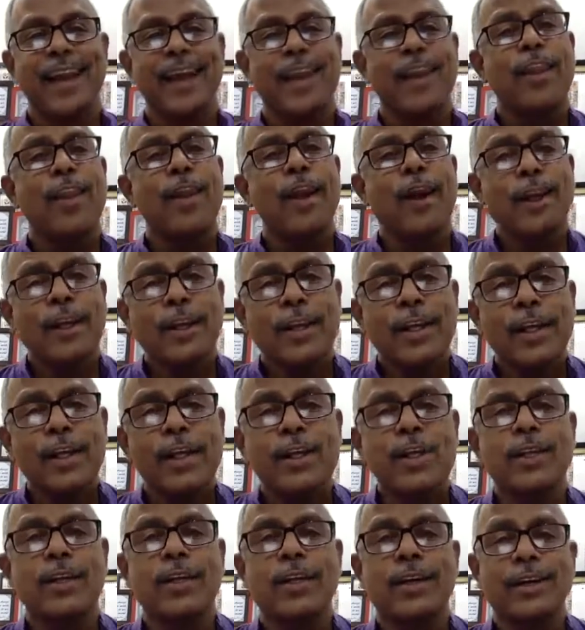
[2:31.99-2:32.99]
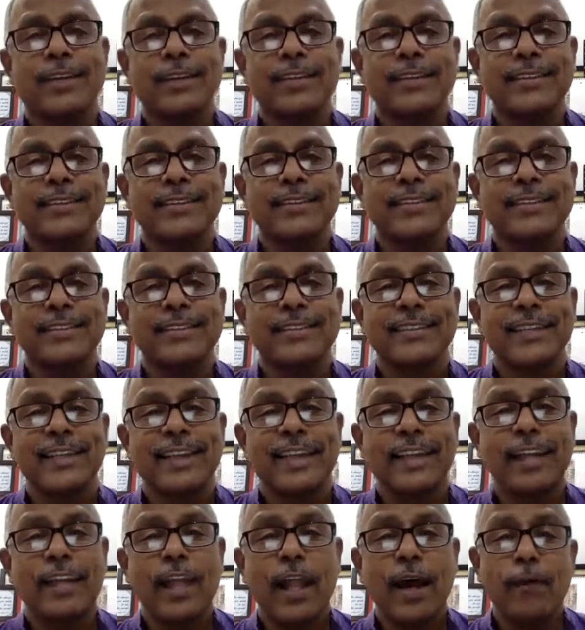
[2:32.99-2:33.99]
Lord Krishna
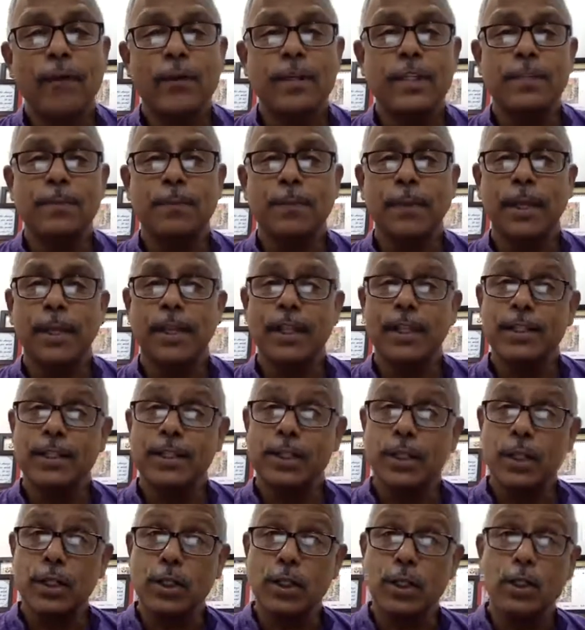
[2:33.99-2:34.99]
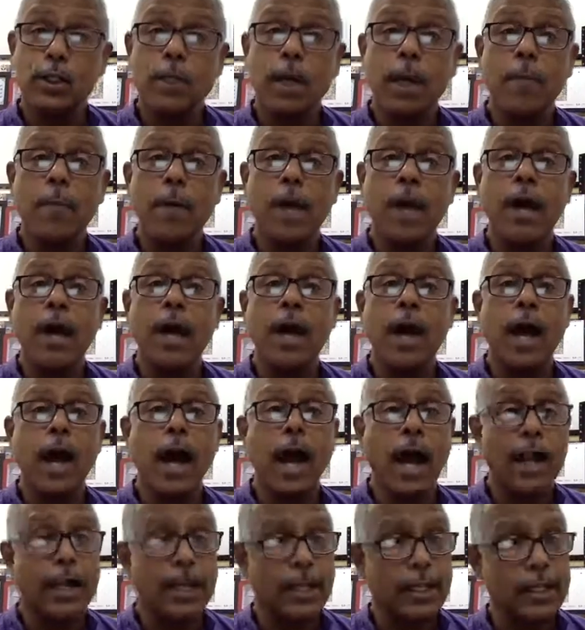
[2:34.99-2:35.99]
loved his parents Yashoda Ma
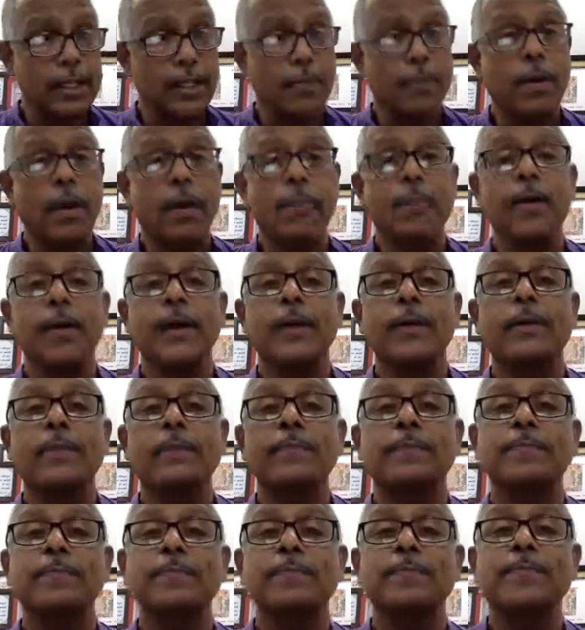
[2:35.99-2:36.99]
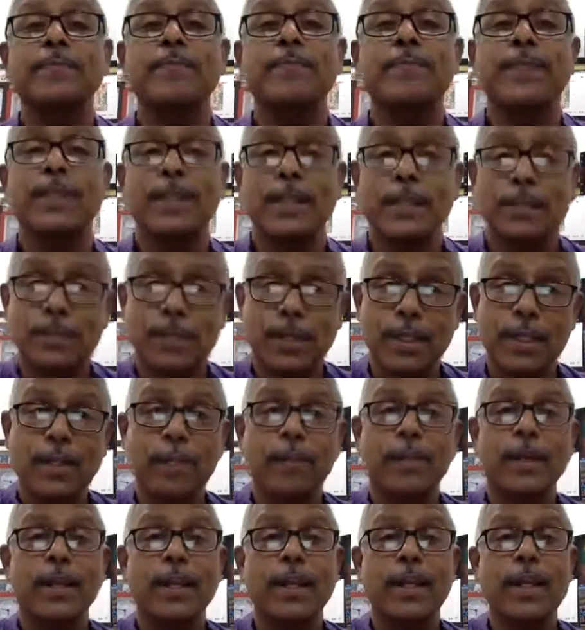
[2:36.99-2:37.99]
and Nanda Baba, his brother
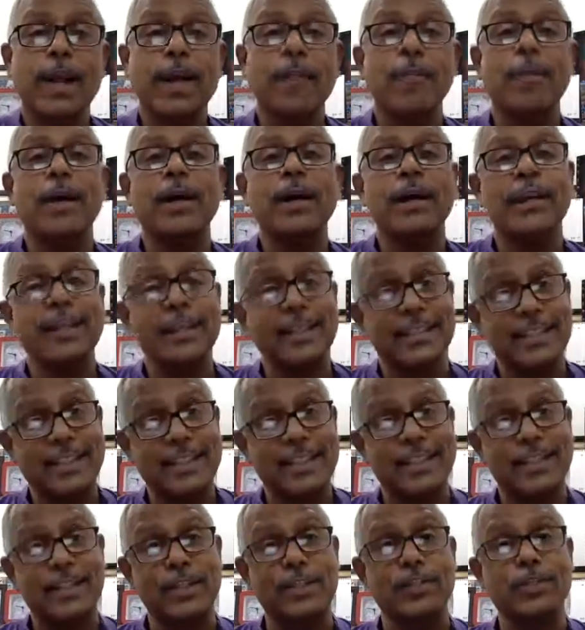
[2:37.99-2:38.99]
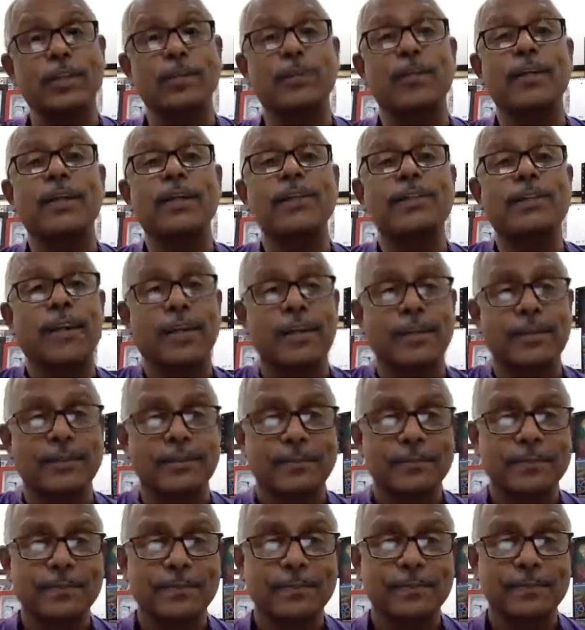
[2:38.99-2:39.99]
Balarama and his sister Subhadra,
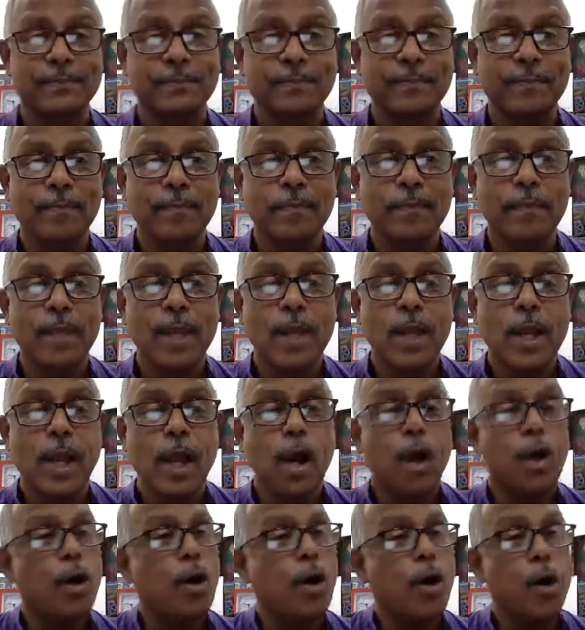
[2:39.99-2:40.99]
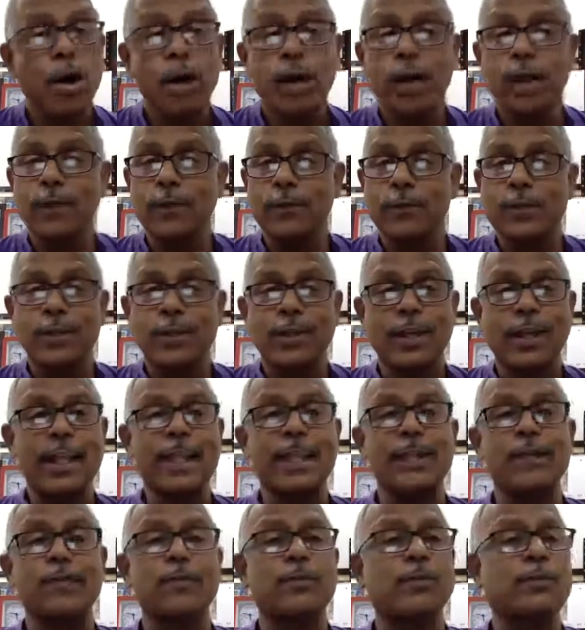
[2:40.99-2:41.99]
and all of his
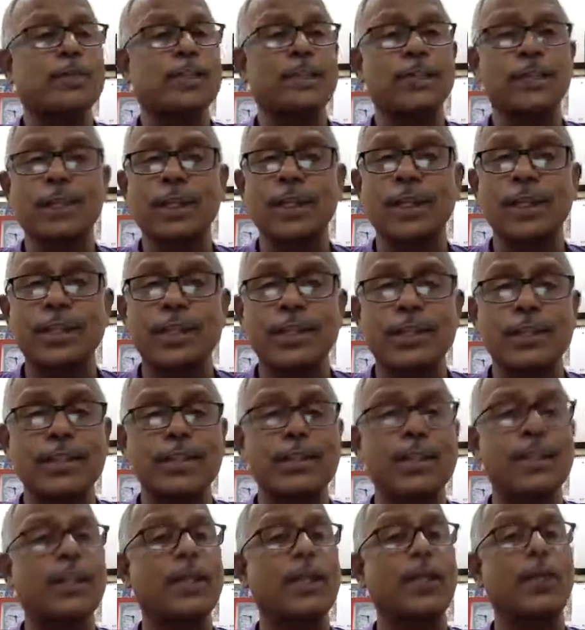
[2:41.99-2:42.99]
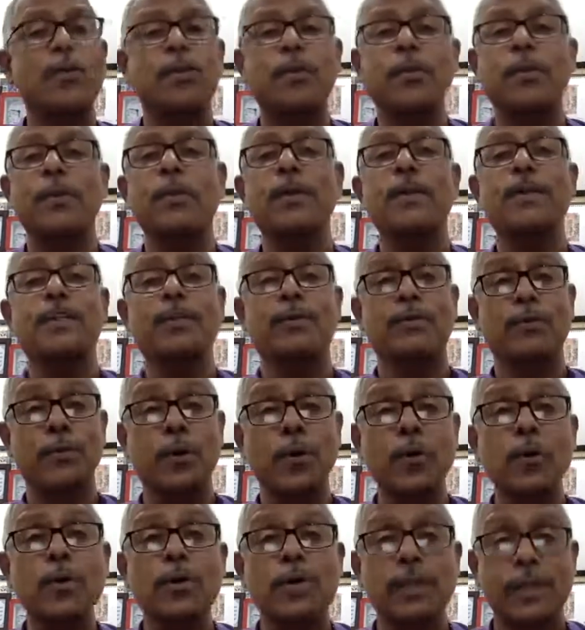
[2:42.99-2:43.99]
relatives, his citizens and the gopis of
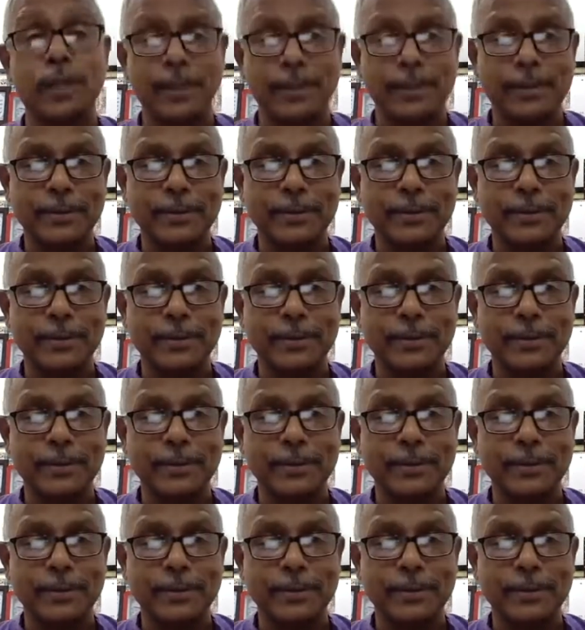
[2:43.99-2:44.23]
Gokul.